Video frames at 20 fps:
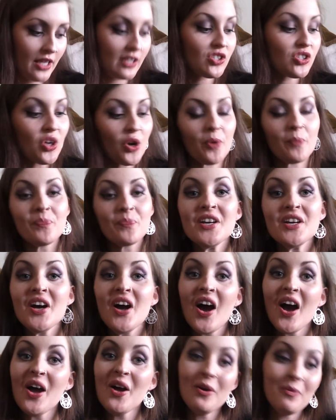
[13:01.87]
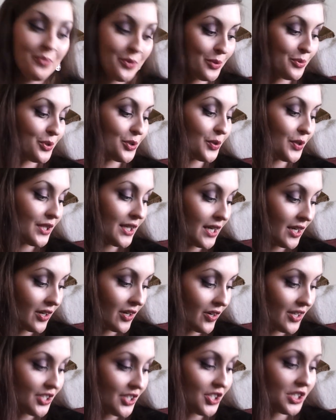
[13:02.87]
So, I hope you enjoyed that,
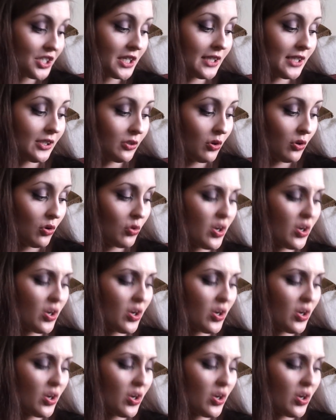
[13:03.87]
guys, just a little haul,